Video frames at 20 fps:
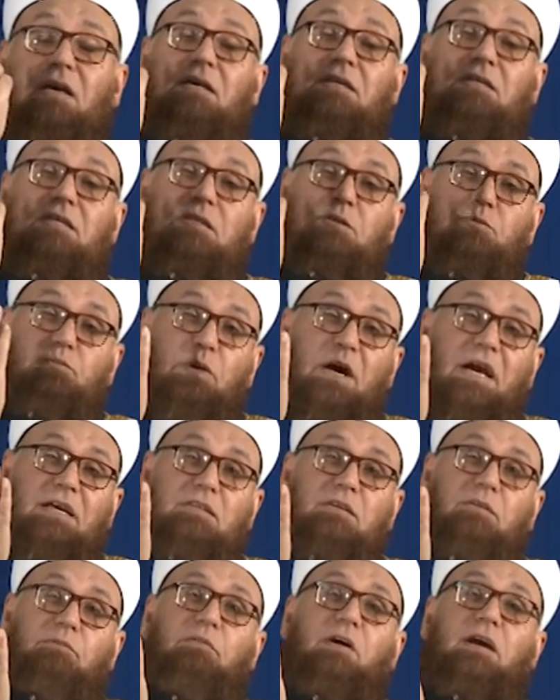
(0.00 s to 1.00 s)

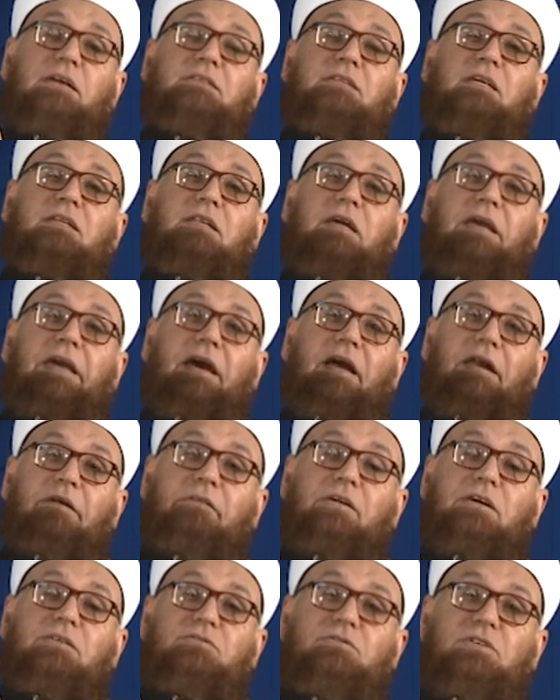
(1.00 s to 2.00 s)
Despite the fact that the
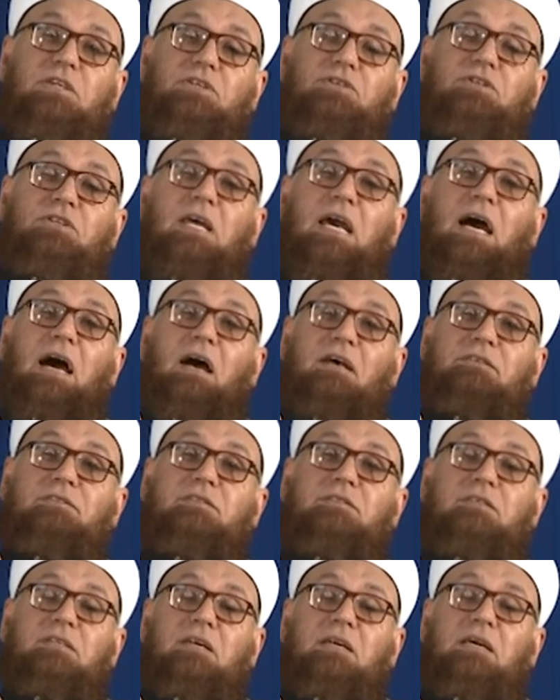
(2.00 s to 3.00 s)
caravan reached, they asked
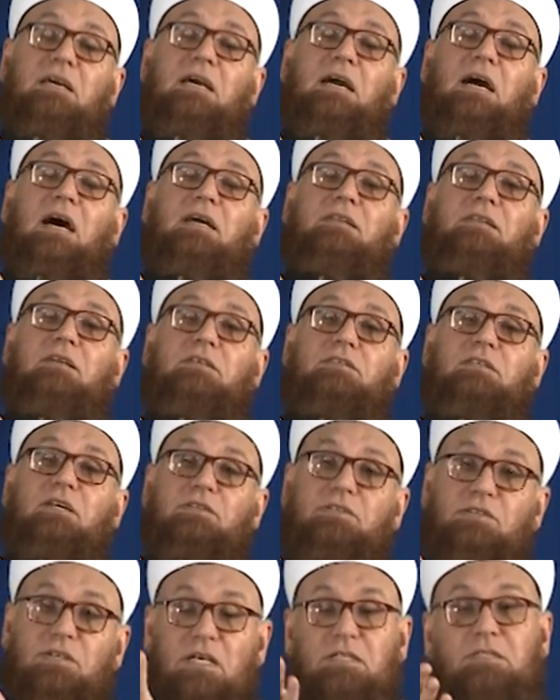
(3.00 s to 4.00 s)
and they
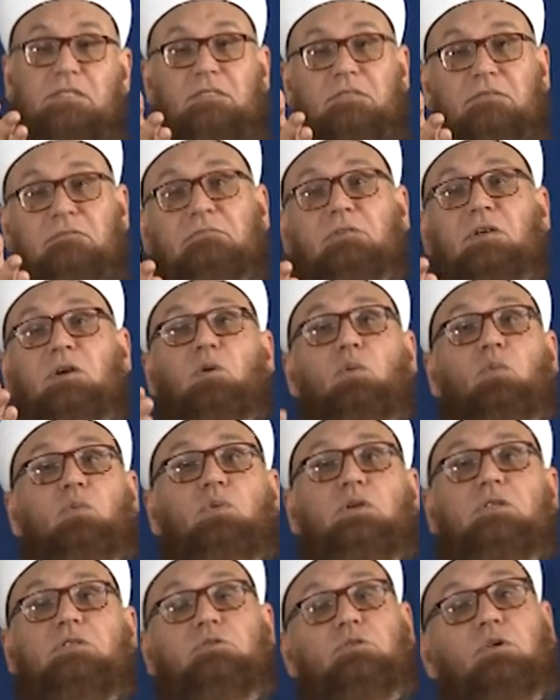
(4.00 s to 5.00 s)
said, yes,
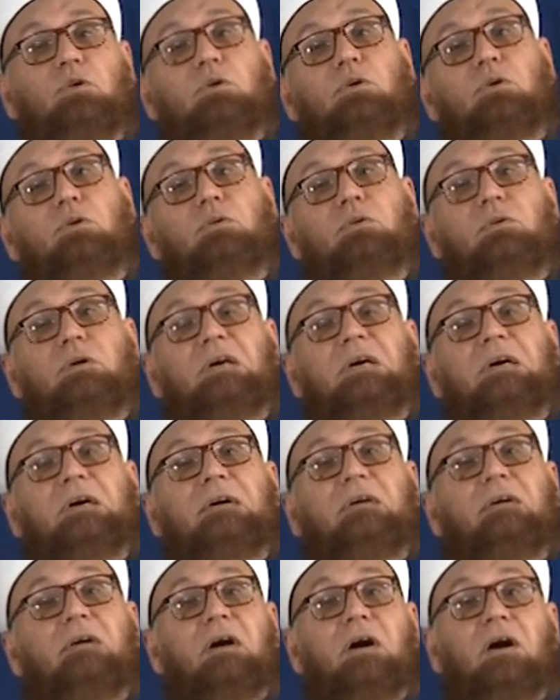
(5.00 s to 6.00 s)
we saw
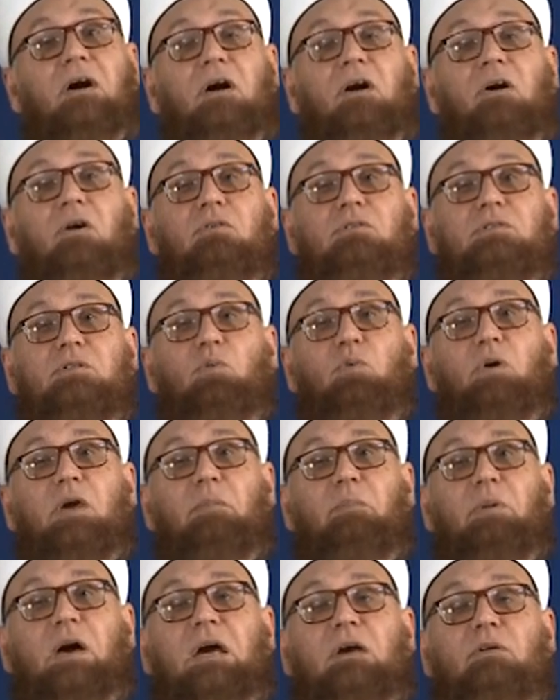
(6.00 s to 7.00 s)
on the way
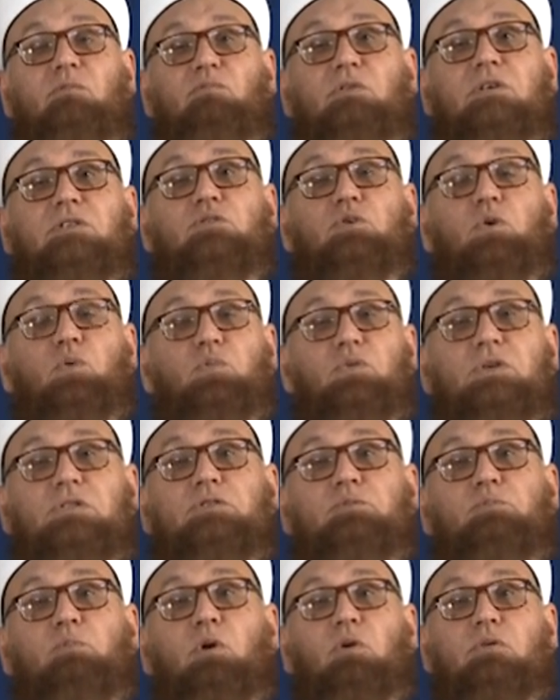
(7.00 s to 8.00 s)
back, we
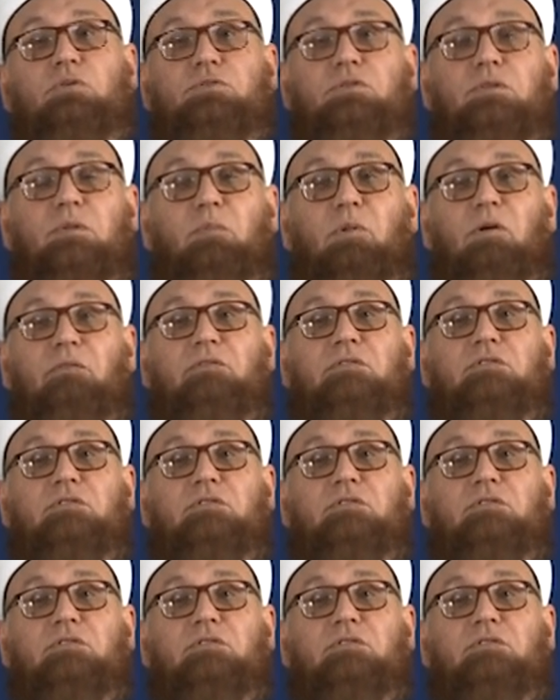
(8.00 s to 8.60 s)
spoke to the Prophet